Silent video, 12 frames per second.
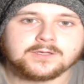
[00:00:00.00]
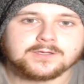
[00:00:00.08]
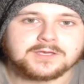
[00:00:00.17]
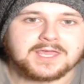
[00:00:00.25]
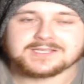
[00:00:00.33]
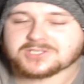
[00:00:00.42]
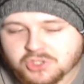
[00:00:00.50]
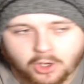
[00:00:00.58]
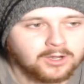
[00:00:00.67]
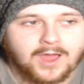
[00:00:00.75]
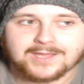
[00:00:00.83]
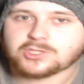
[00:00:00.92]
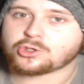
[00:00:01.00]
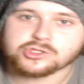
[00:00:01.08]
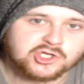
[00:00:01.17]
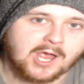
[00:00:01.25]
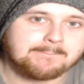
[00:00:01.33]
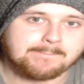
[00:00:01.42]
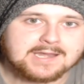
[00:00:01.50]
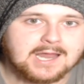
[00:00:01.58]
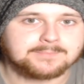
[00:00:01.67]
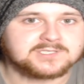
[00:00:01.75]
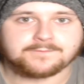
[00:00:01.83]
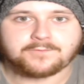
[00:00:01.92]
It's not like you're jumping
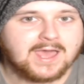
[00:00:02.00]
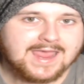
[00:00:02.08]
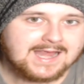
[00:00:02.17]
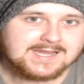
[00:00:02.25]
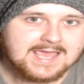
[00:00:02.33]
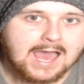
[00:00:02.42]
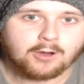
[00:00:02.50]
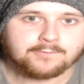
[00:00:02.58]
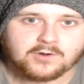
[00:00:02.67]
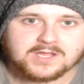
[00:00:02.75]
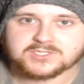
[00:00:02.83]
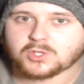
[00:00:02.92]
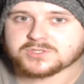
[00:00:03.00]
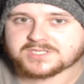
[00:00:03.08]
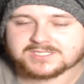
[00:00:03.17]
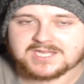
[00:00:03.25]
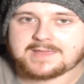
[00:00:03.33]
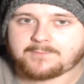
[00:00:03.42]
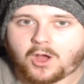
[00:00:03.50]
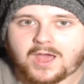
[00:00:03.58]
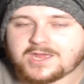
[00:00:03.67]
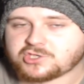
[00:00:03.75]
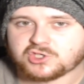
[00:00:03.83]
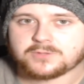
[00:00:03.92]
up to fight Eddie Alvarez, who's the same
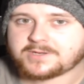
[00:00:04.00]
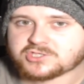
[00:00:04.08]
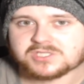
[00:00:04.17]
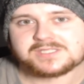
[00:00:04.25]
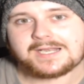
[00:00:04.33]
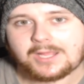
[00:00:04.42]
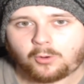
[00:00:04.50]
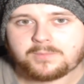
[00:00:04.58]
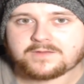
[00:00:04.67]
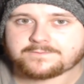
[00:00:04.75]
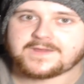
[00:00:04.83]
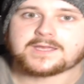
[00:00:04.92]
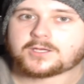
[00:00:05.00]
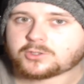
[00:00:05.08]
height as you, but just a little bit thicker,